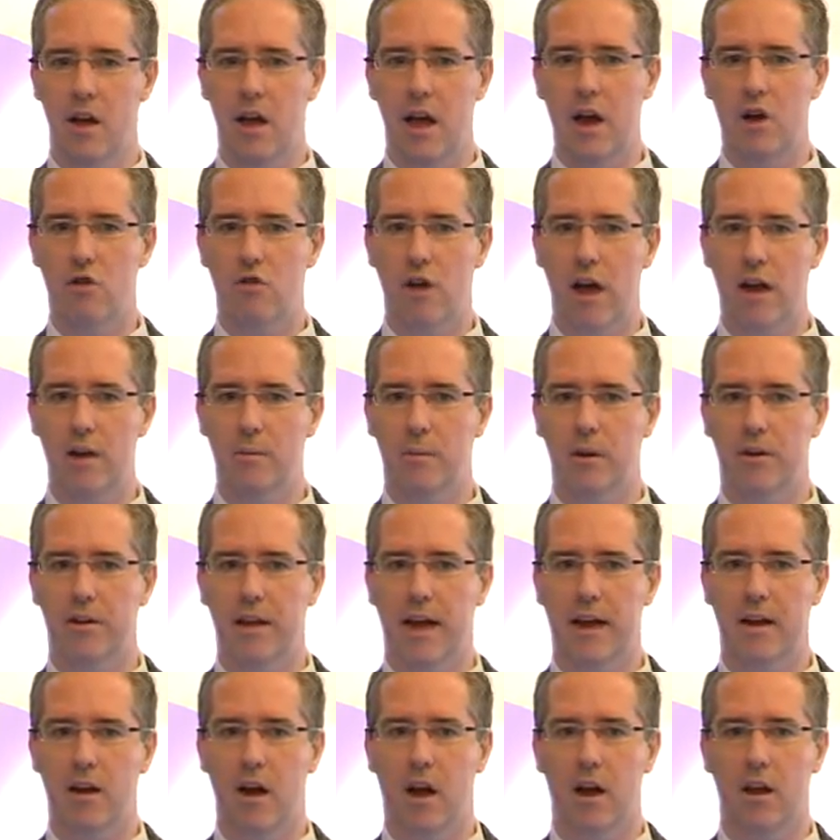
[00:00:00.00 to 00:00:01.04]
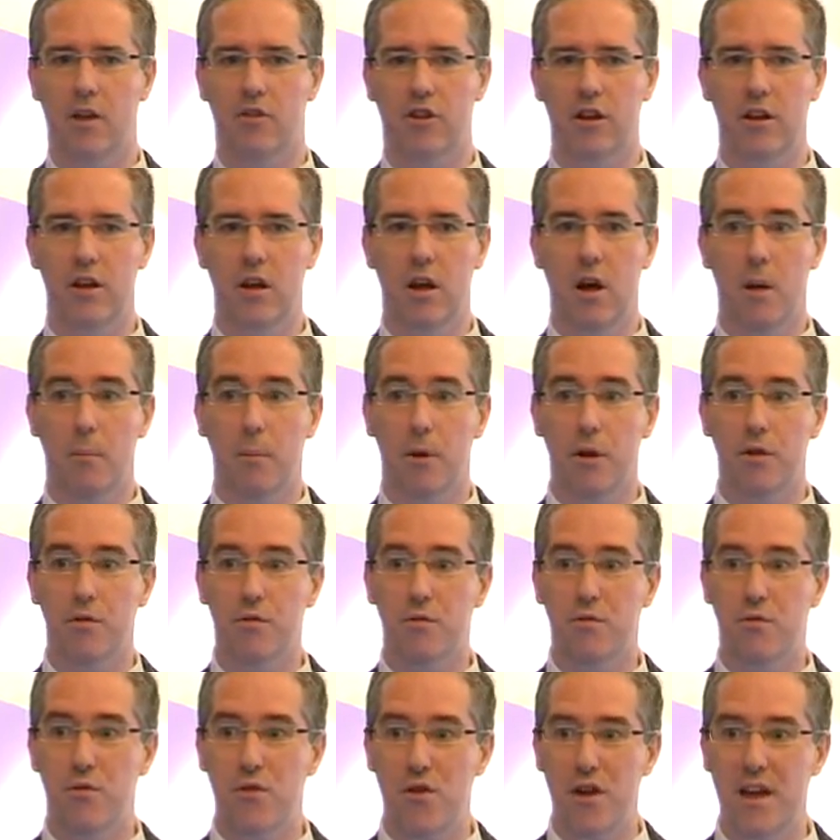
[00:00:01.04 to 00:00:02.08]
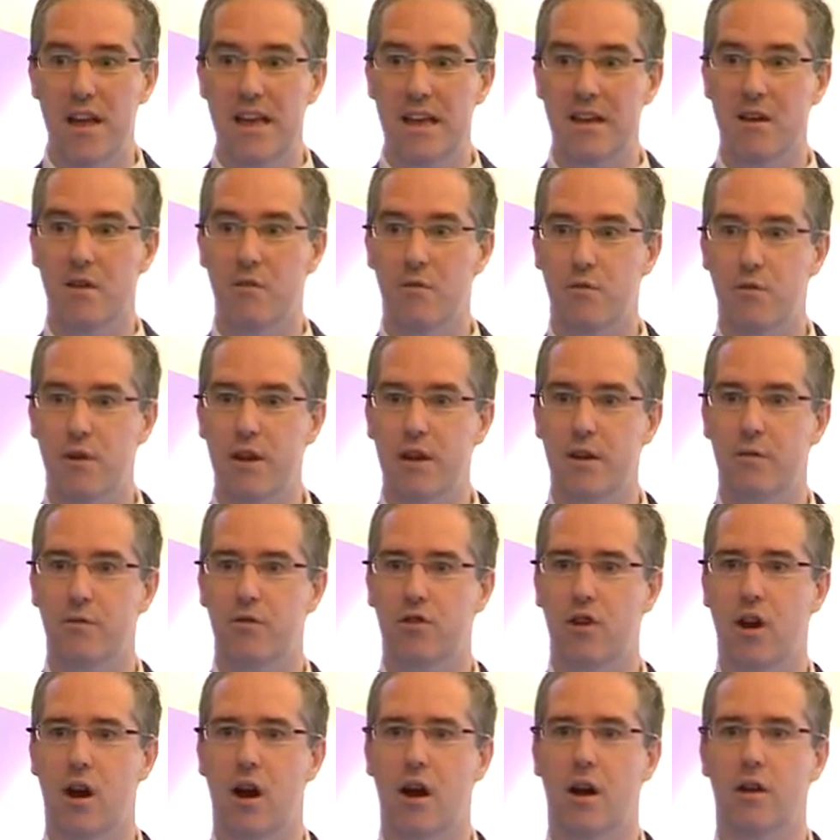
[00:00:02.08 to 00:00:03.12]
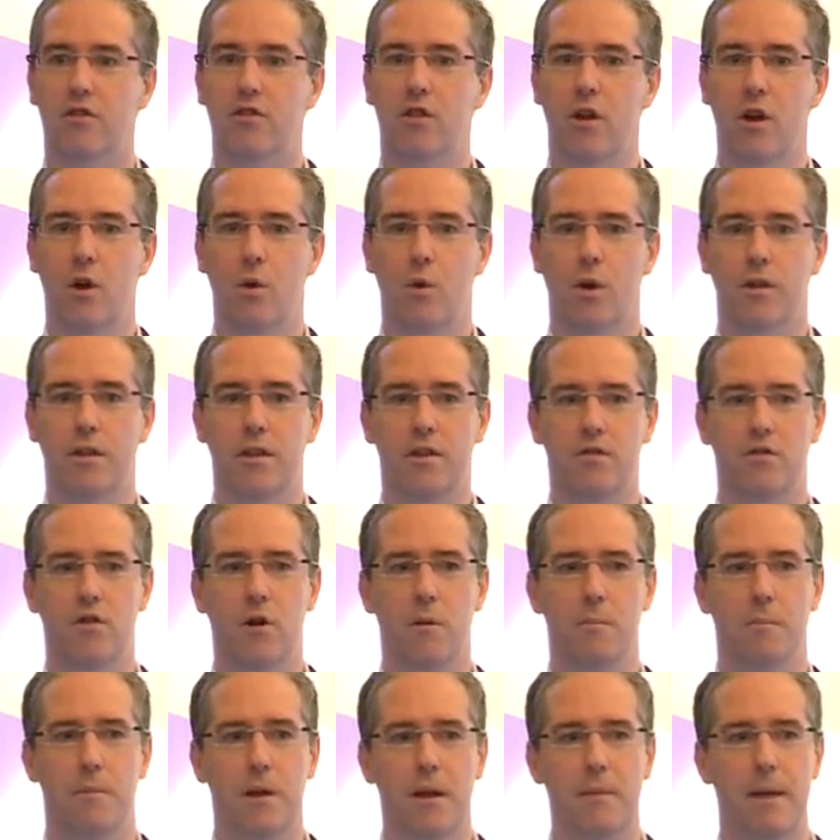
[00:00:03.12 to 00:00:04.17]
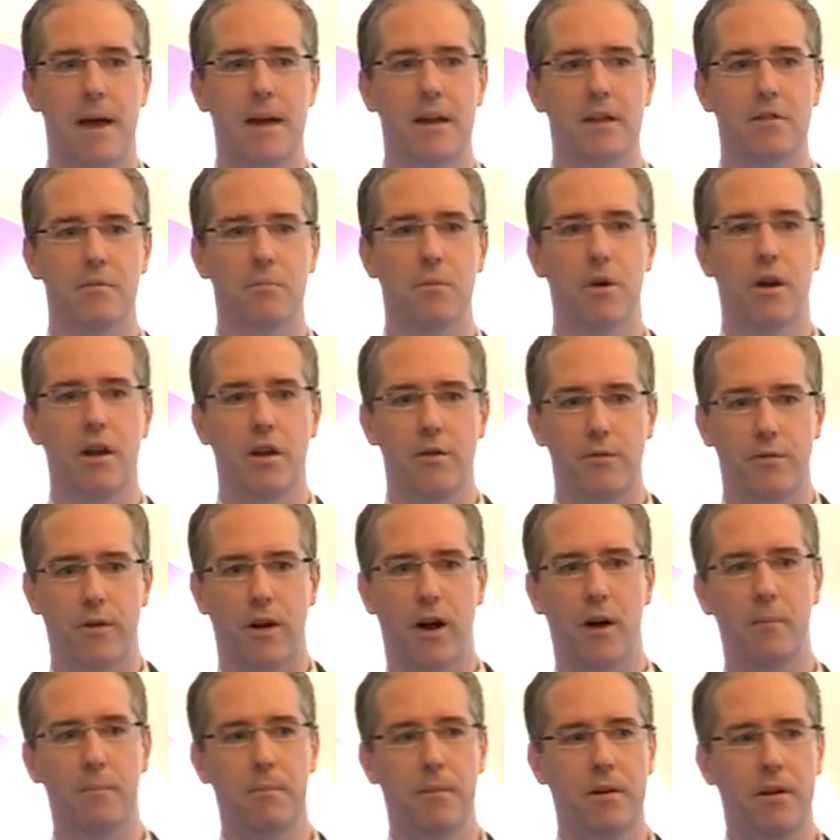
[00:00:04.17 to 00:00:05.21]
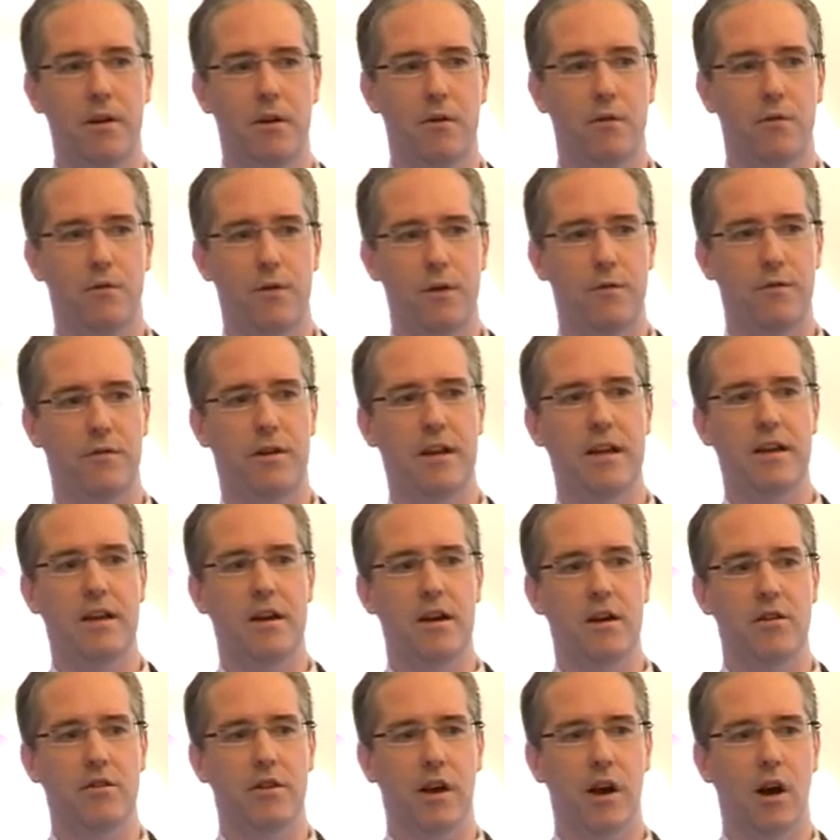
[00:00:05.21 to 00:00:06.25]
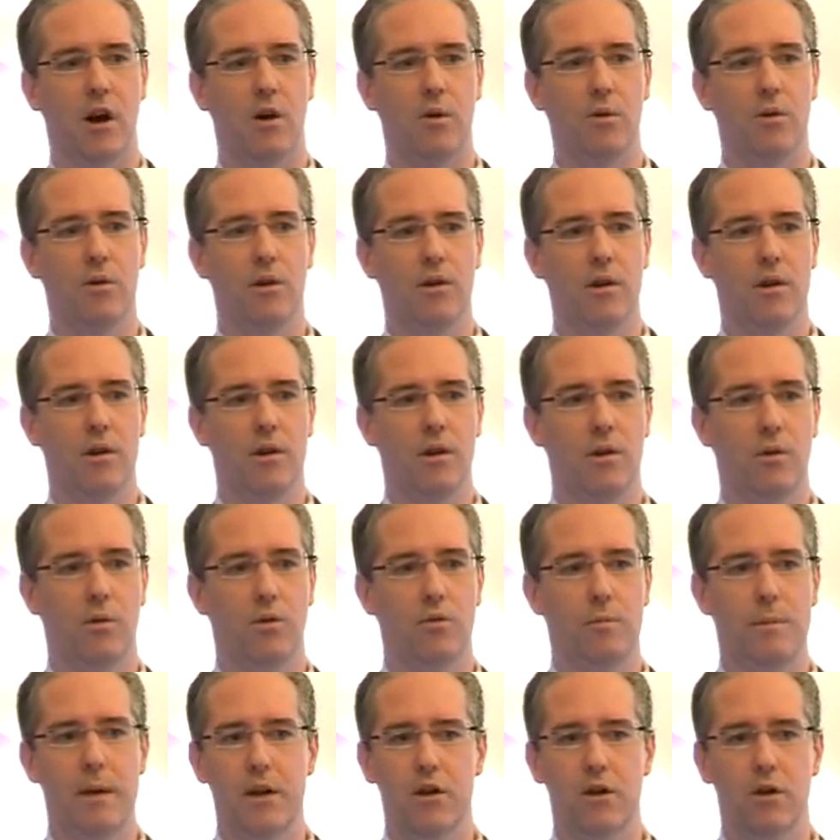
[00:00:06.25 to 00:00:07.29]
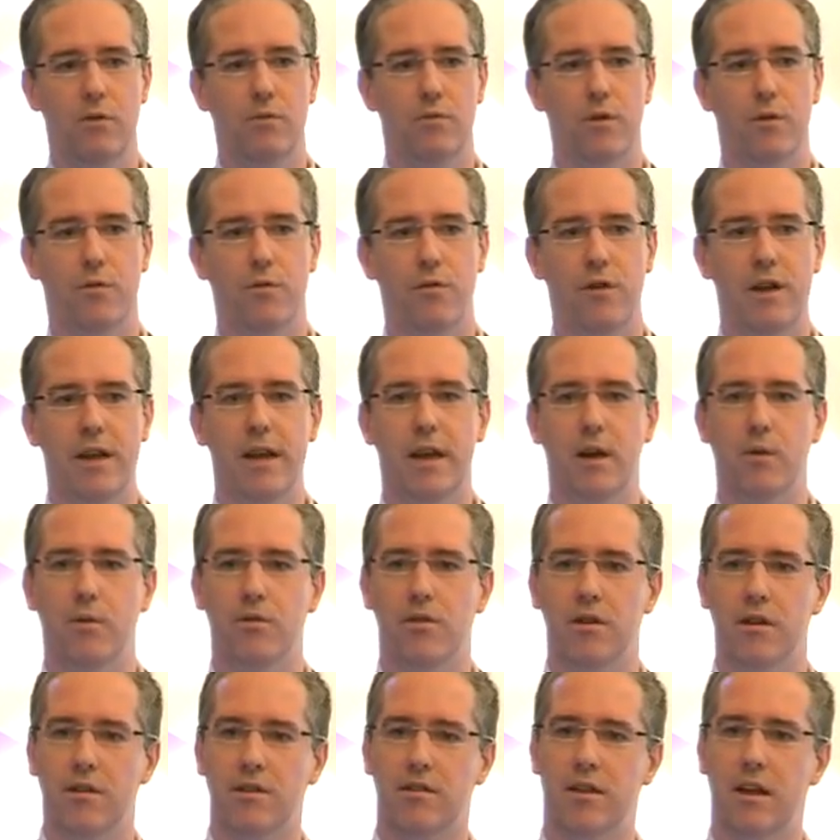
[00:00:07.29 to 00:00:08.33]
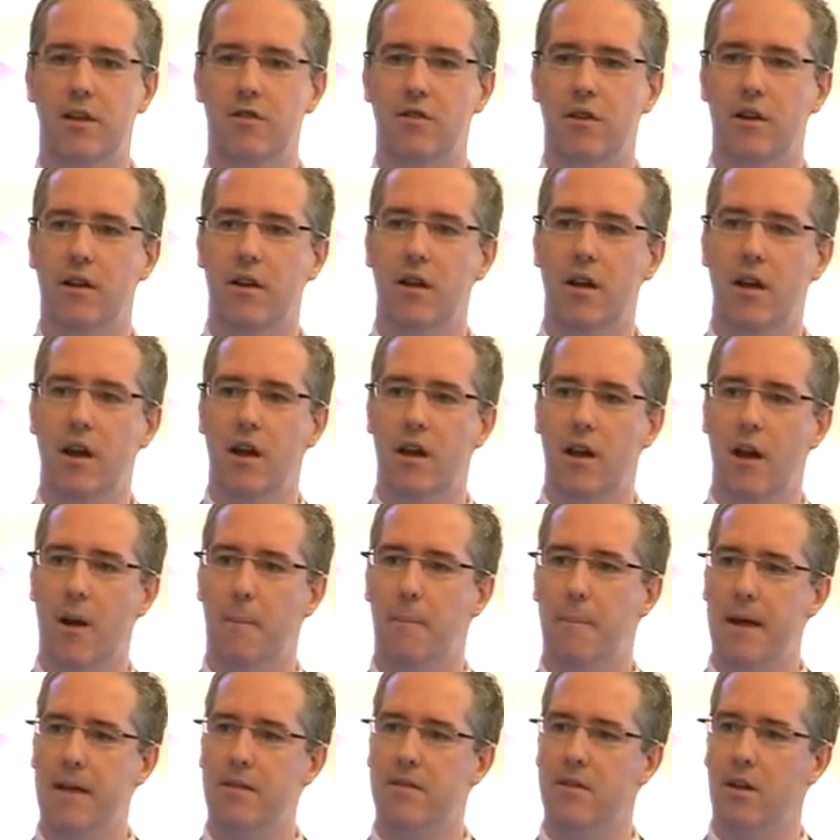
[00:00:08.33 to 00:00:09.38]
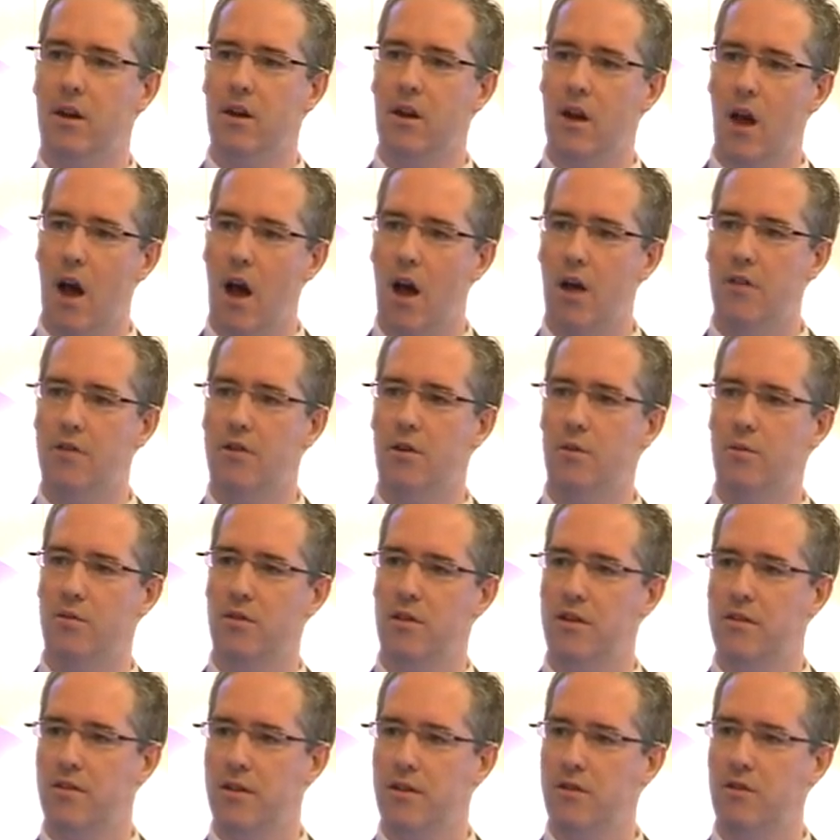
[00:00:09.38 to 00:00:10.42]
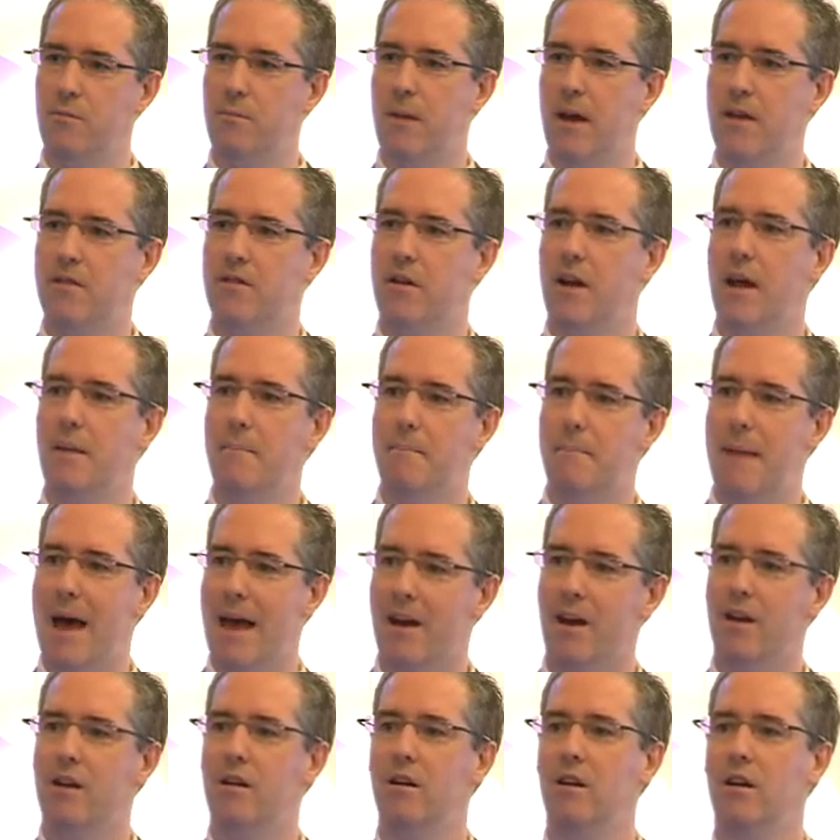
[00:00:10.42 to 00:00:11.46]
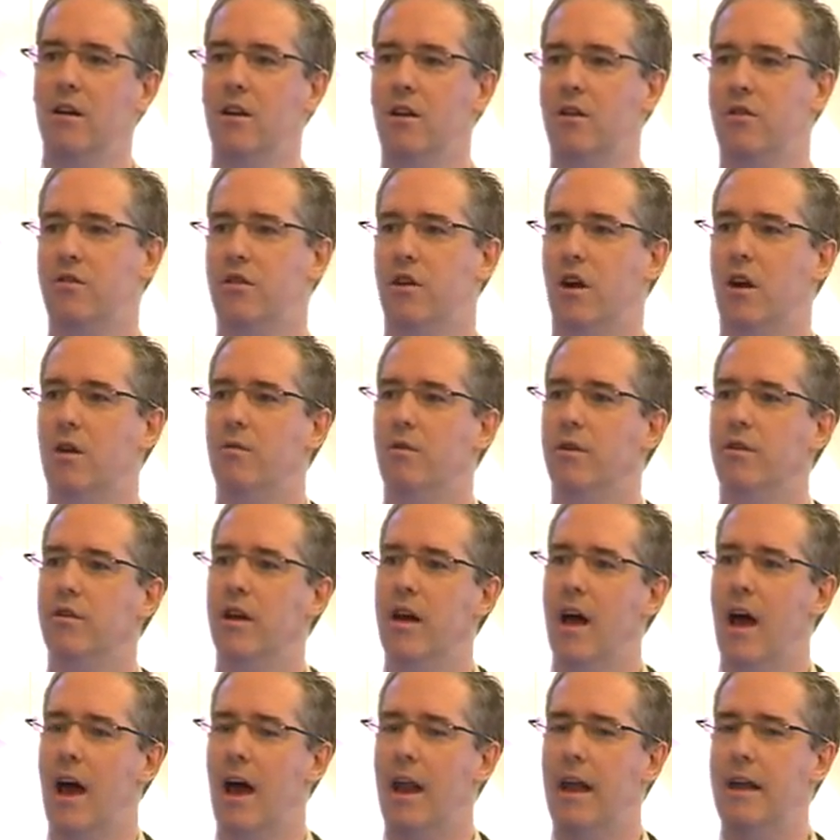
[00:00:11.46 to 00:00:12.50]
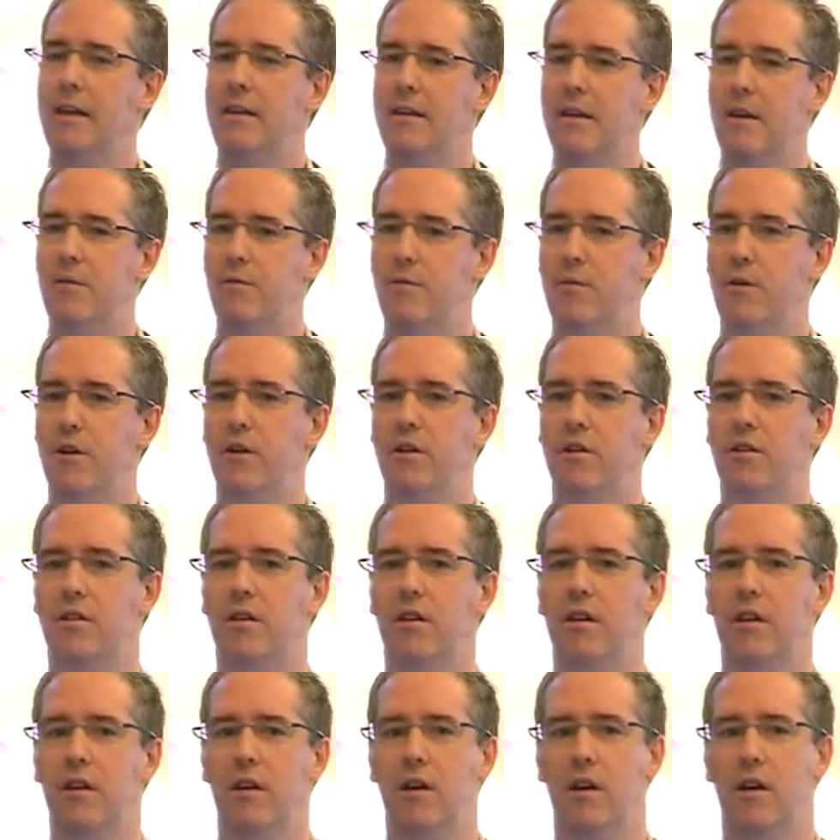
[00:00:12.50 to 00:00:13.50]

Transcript: Incredible technology, but it's free of charge. What this company made its money from 15 years ago was being done for free, and it was a decision not based on cost. It was a decision based on a better service and a different